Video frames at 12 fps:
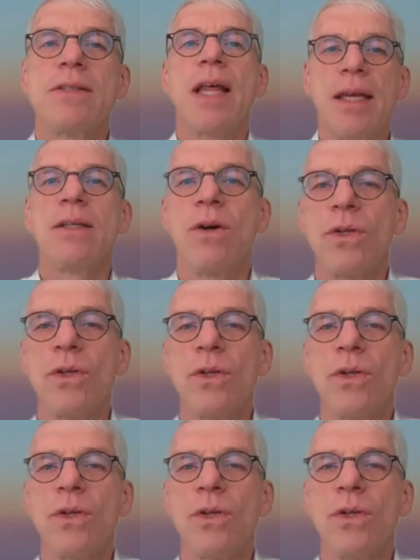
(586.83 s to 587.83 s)
it's a
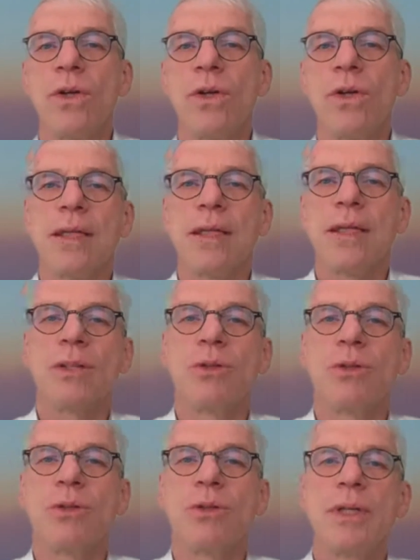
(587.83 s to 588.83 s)
steady,
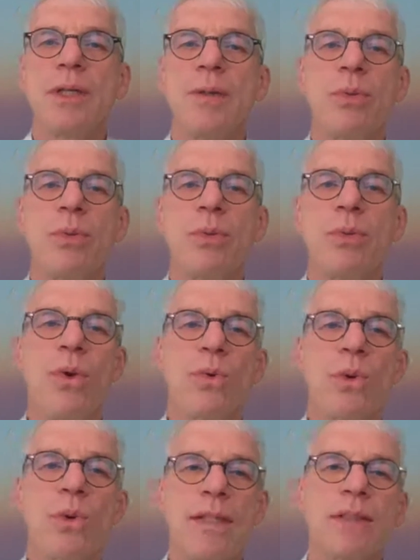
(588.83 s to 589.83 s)
ongoing
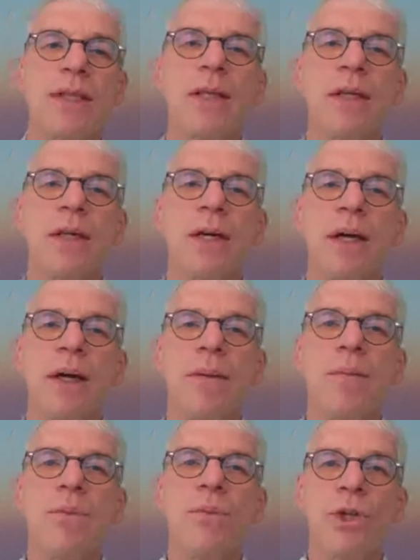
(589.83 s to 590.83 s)
and gradual
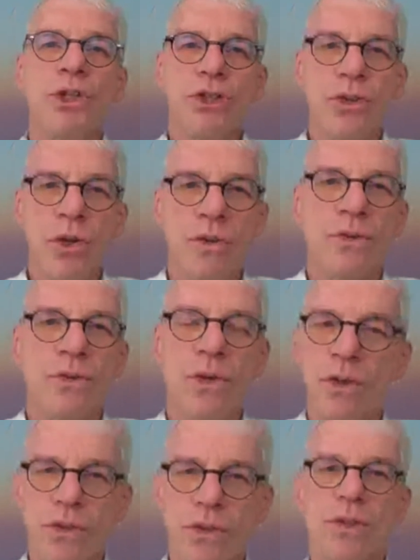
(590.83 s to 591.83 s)
progress,
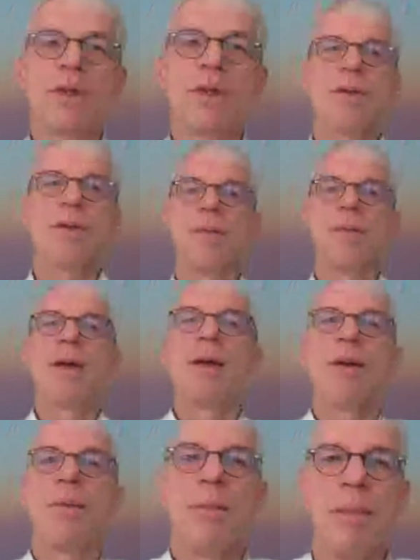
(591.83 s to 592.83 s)
which of
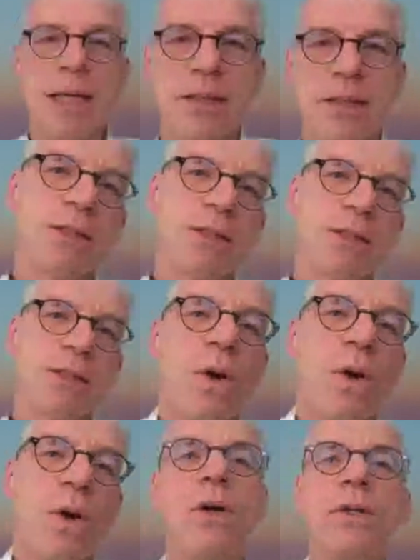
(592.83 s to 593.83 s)
course
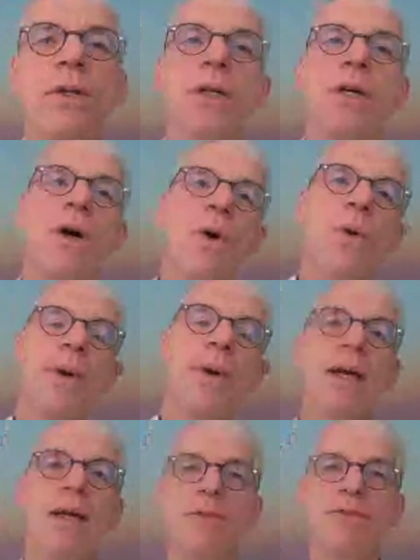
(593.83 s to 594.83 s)
makes us
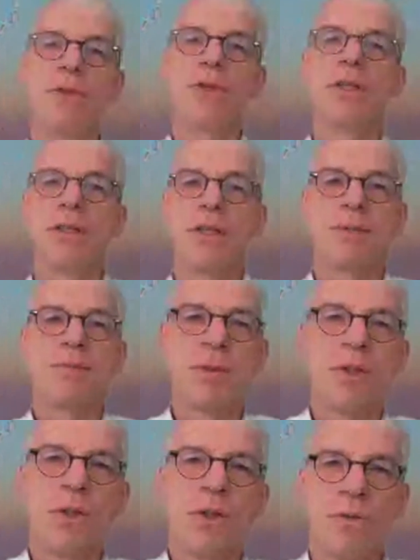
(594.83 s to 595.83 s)
all
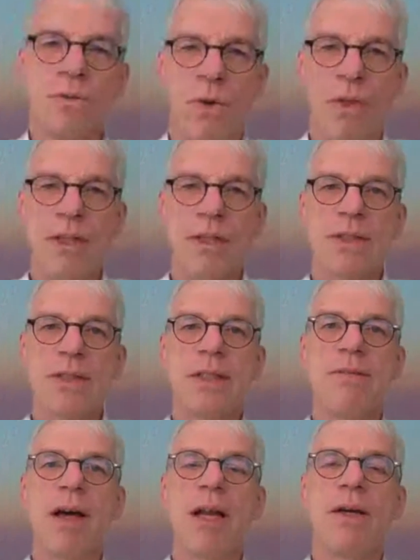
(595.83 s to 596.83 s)
hoping for
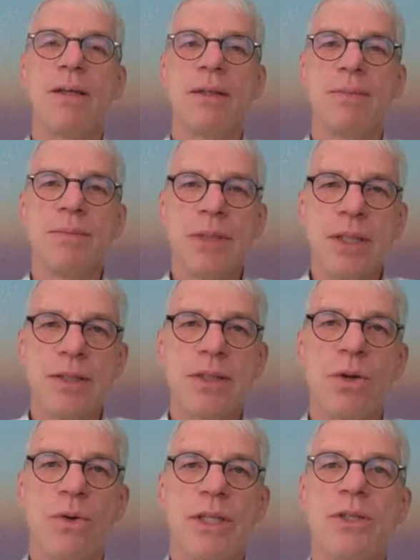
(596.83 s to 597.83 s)

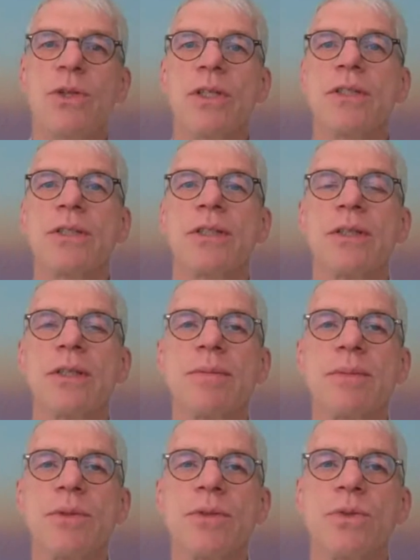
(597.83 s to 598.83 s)
these
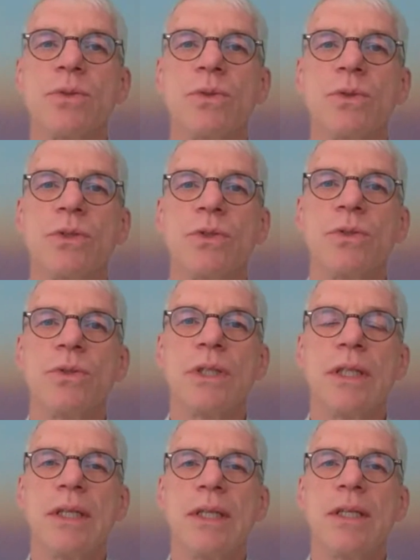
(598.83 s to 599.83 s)
corridors
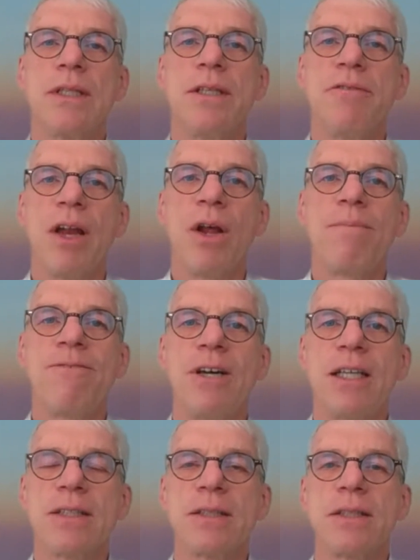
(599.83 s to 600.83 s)
to
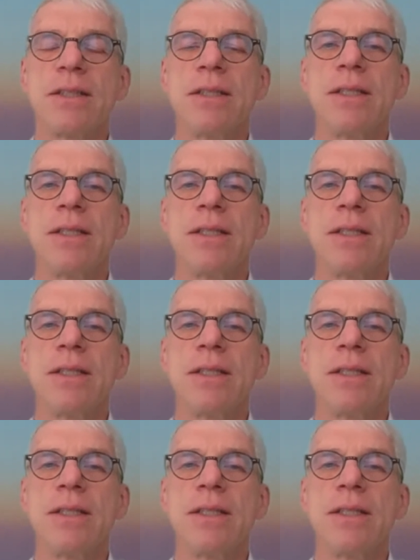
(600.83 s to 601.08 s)
develop